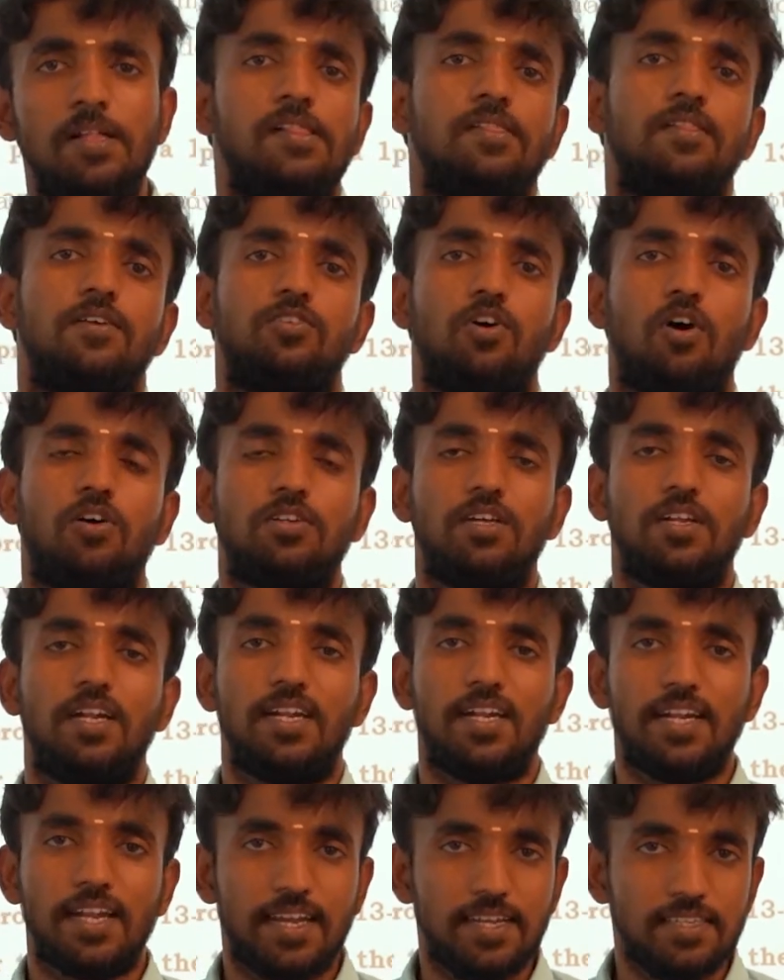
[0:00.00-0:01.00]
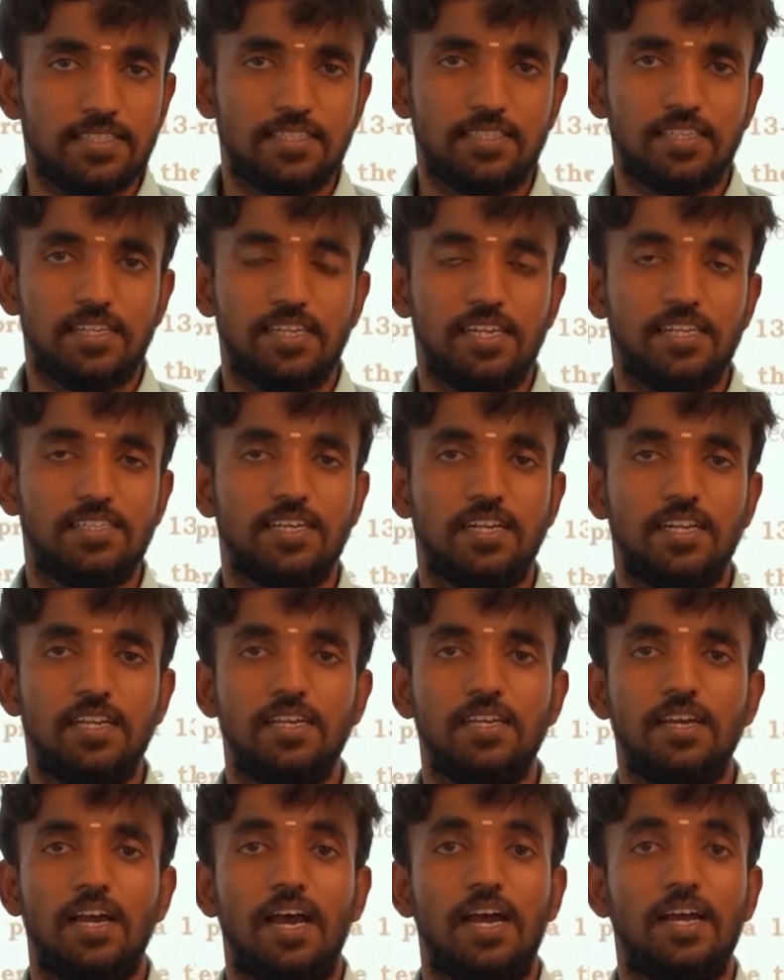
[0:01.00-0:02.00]
the doctor analyzed
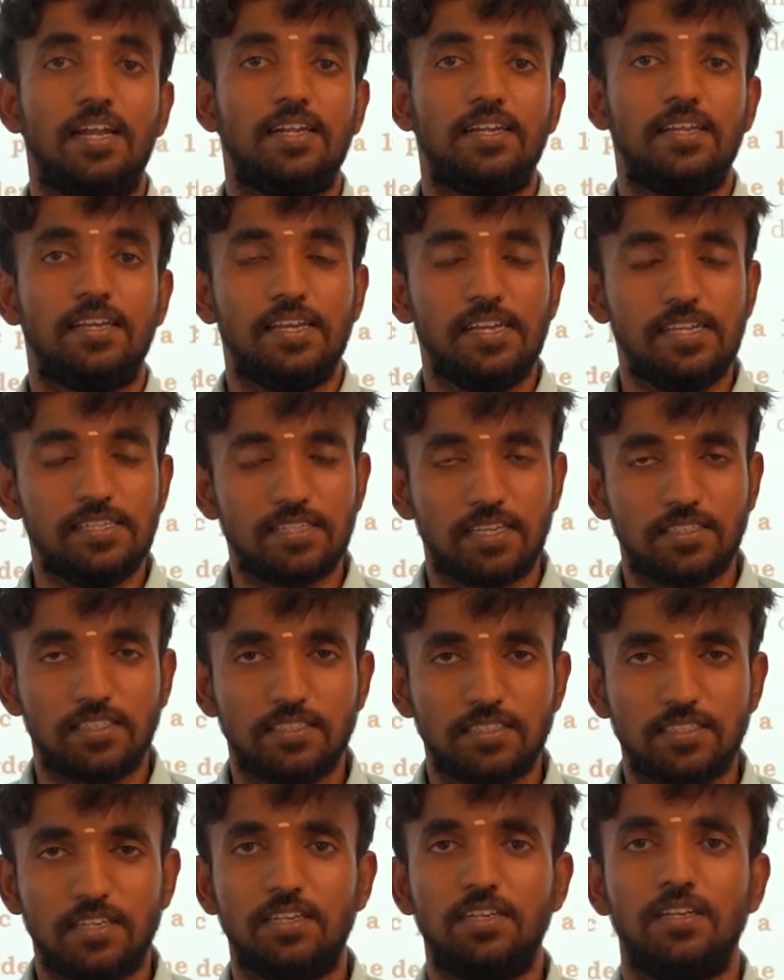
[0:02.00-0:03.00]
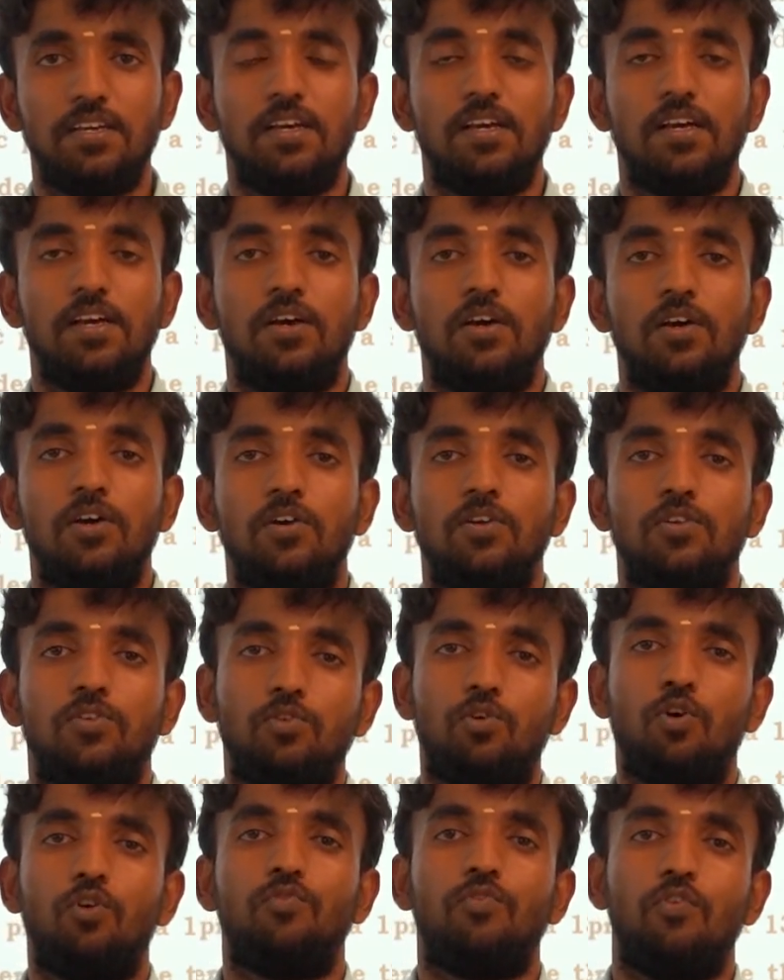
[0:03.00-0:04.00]
initially, and he suggested to
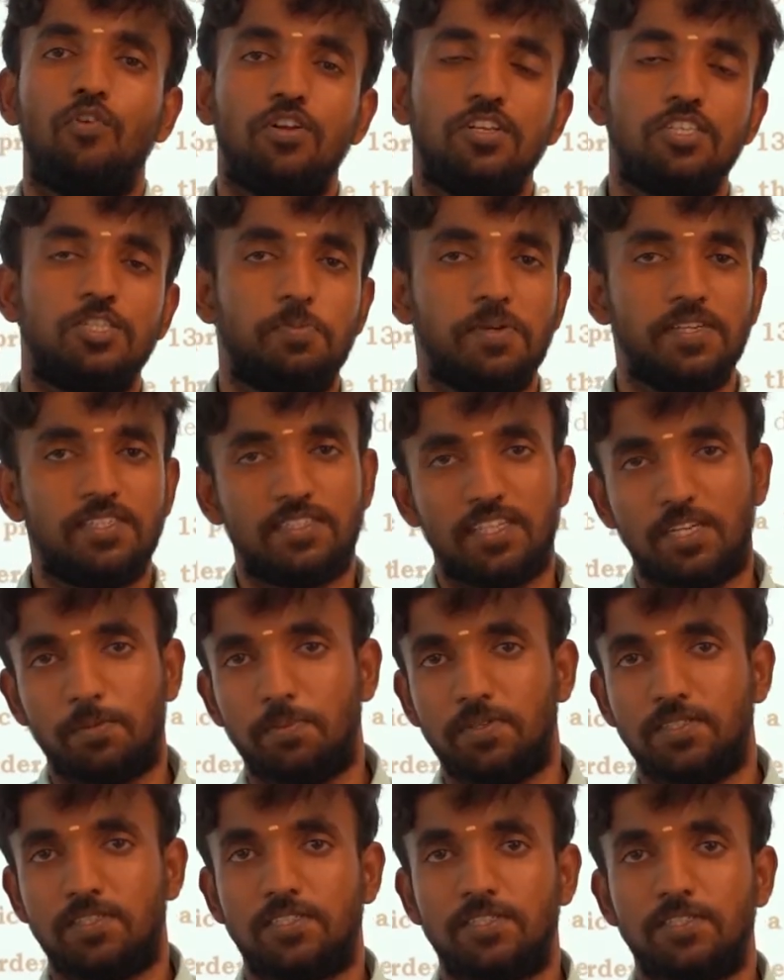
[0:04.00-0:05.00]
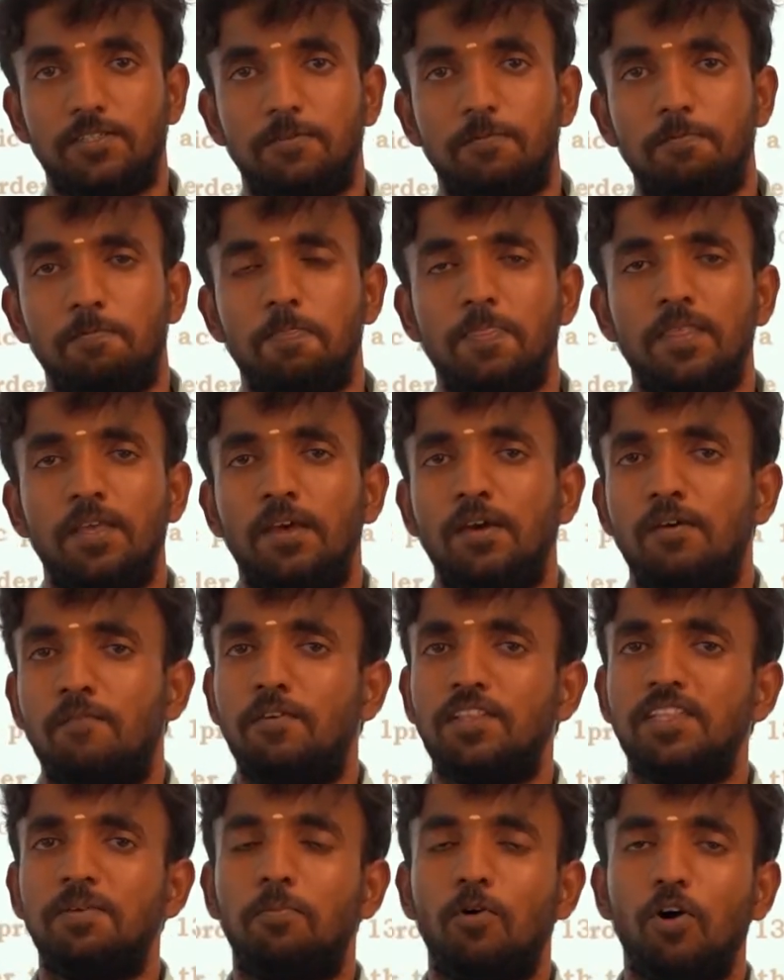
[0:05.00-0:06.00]
go for speech therapist.
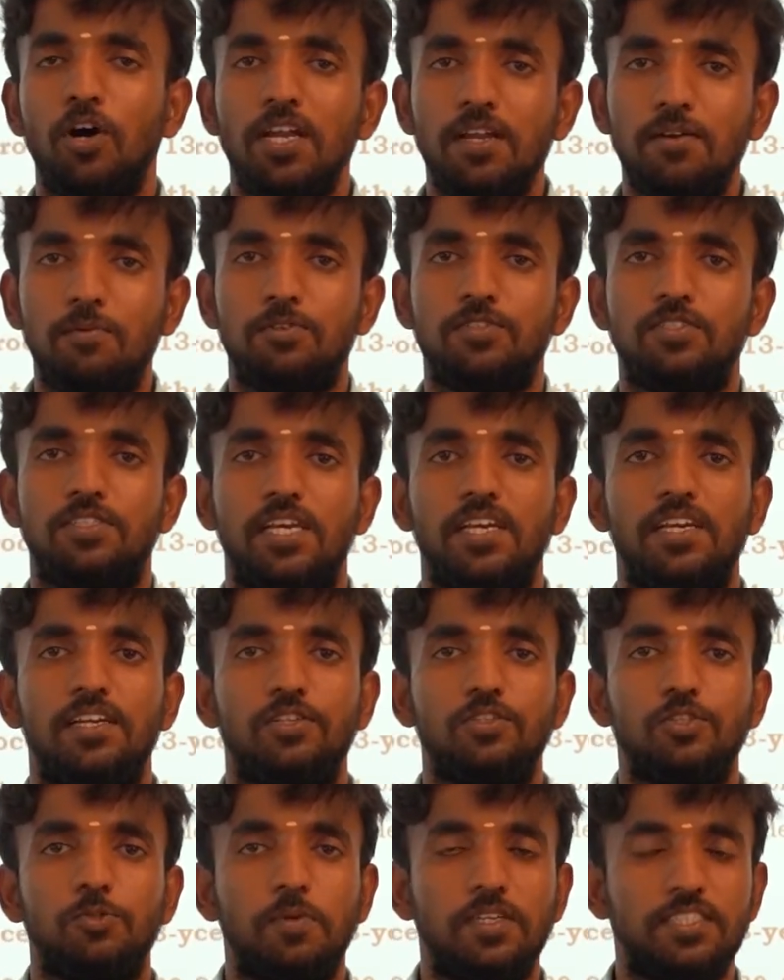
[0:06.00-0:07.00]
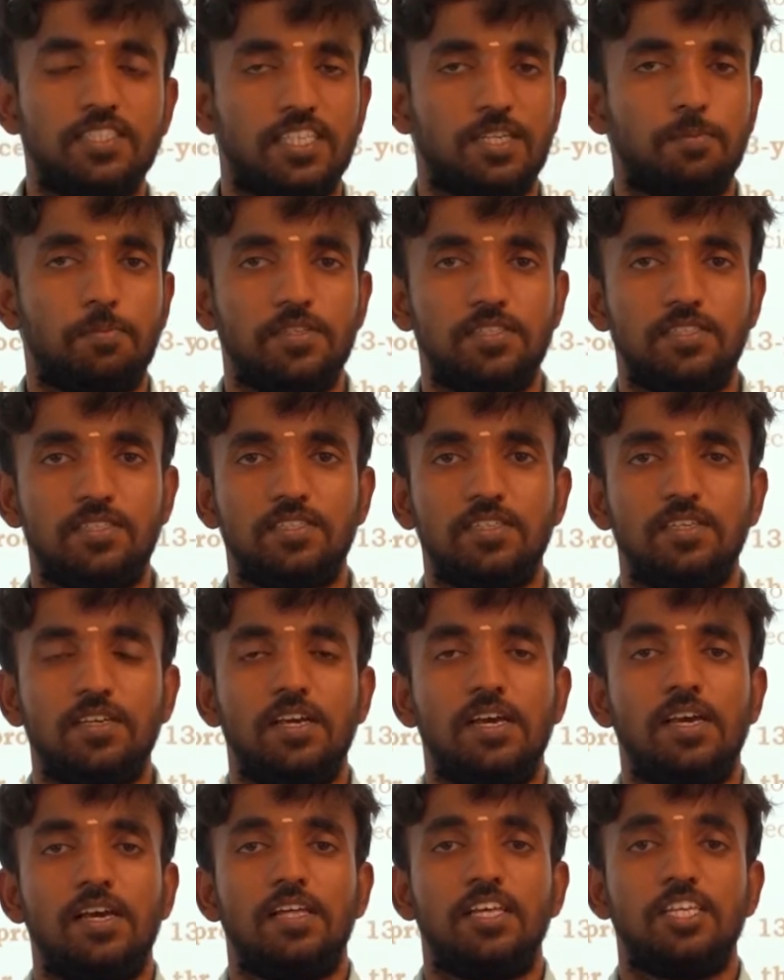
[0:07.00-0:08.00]
When the boy was taken to speech therapist,
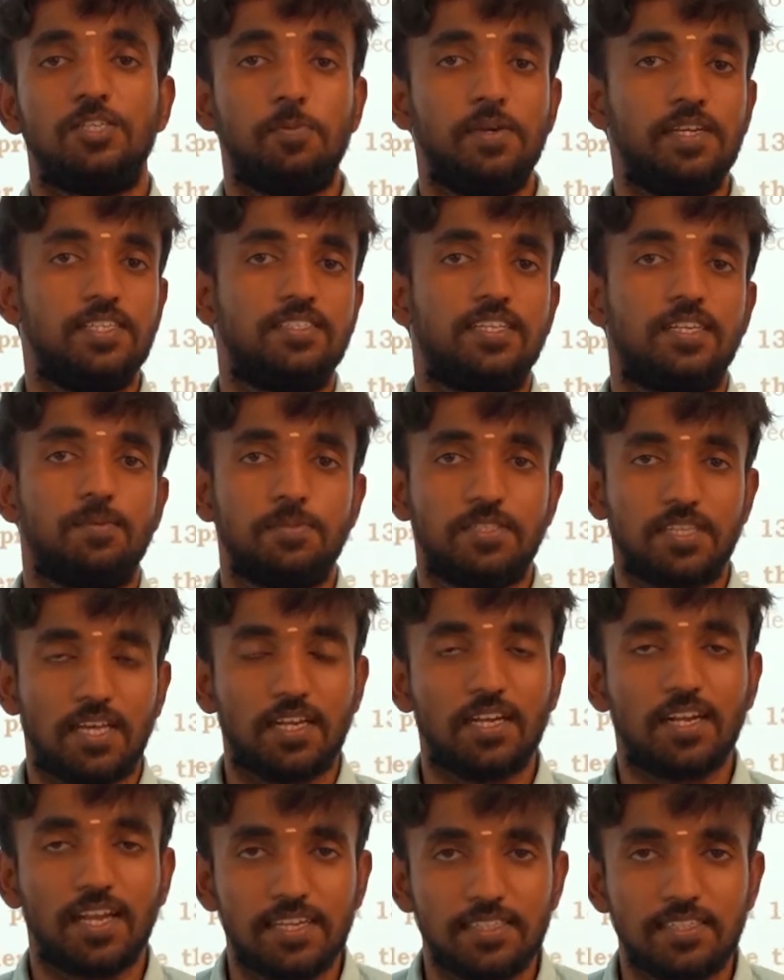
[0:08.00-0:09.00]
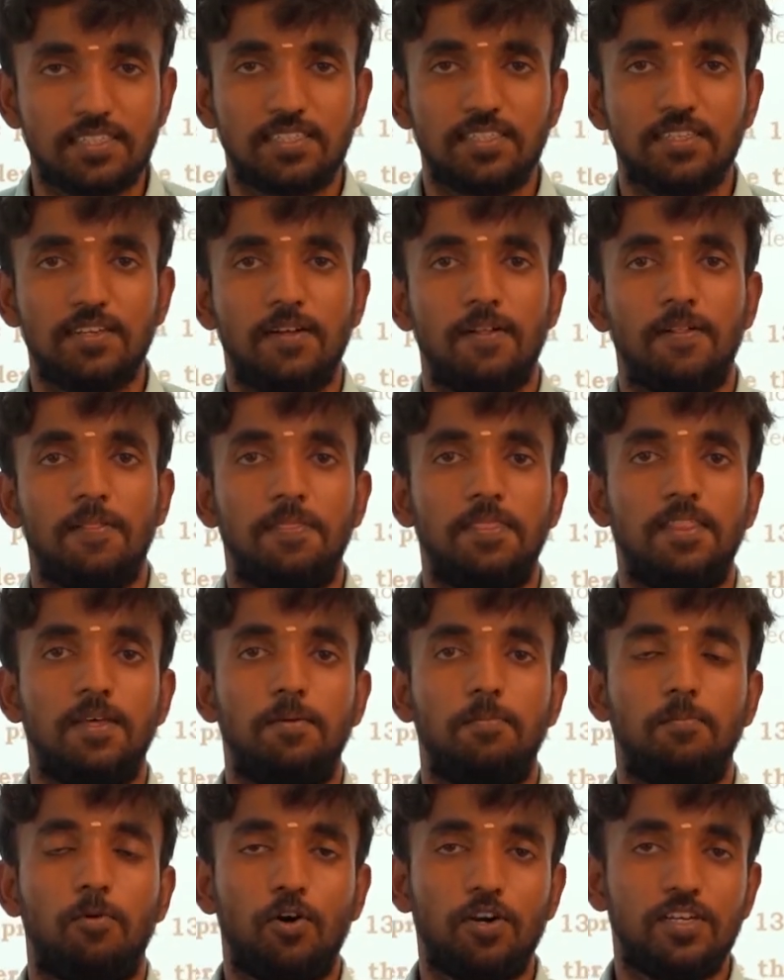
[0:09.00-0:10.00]
the speech therapist analyzed the
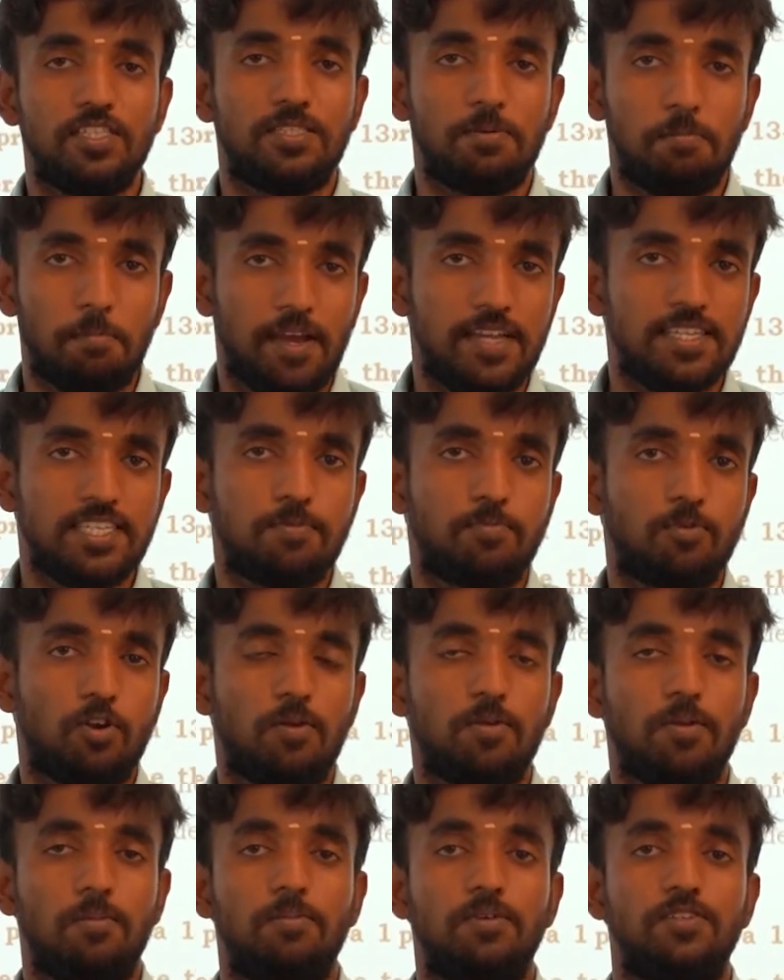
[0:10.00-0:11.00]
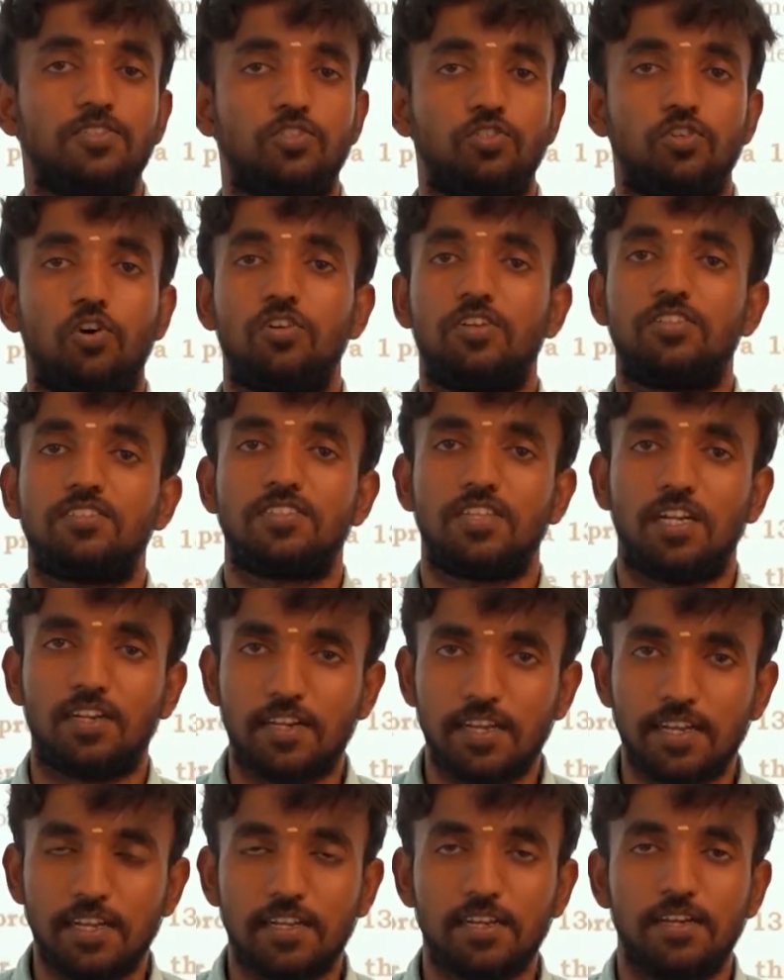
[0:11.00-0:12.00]
boy's major problem is not
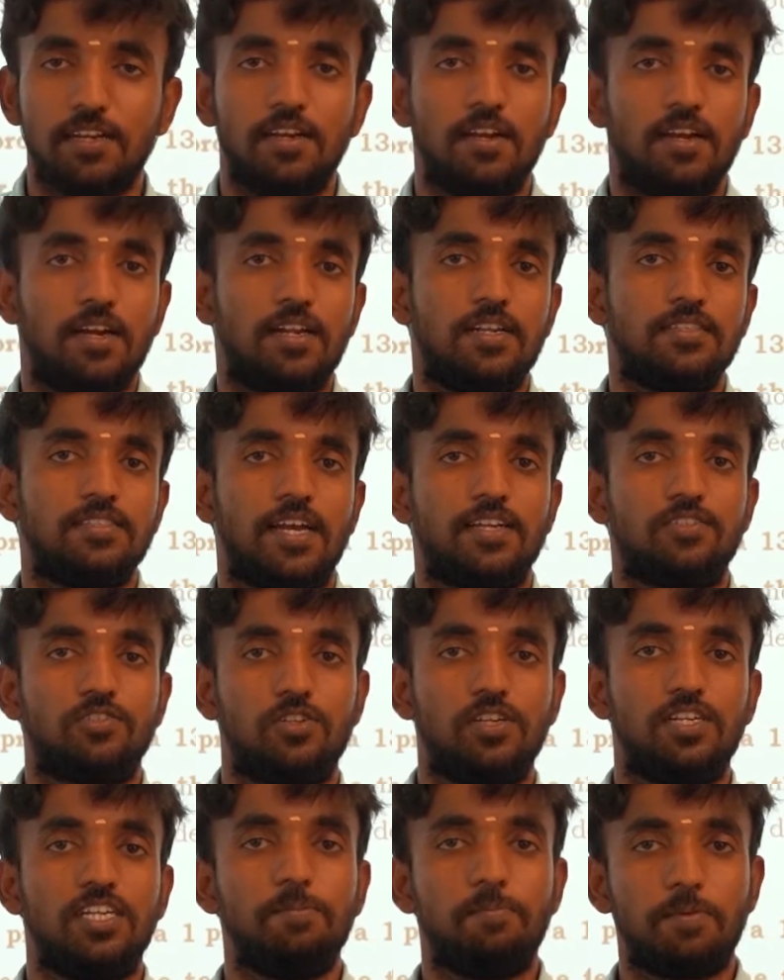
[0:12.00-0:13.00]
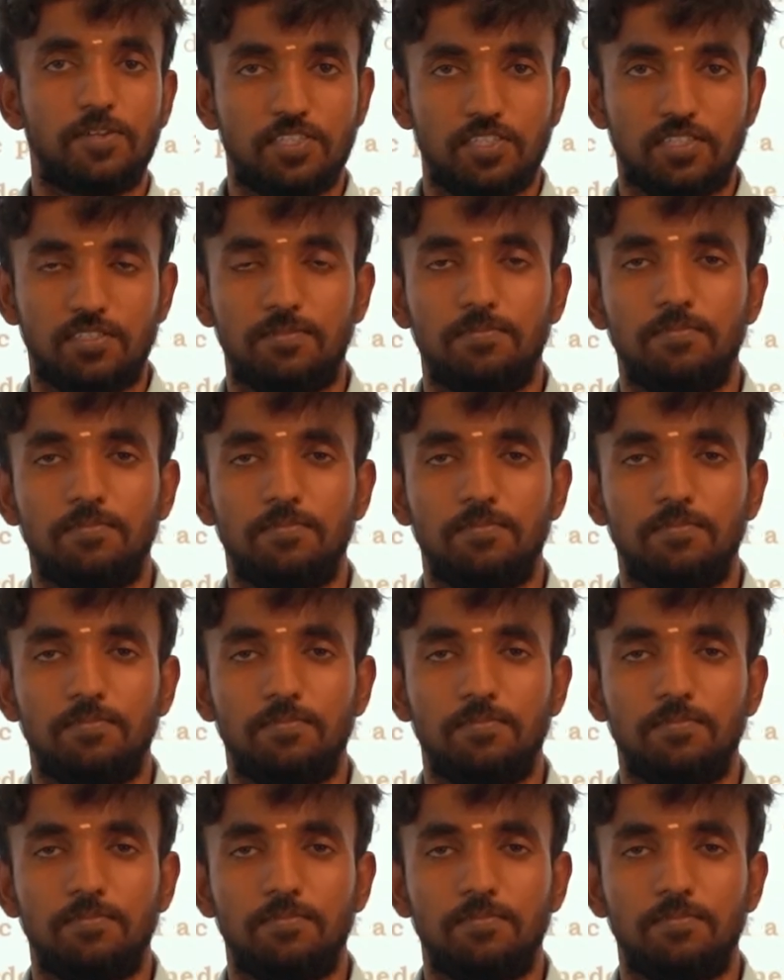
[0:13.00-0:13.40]
stuttering, it is actually depression.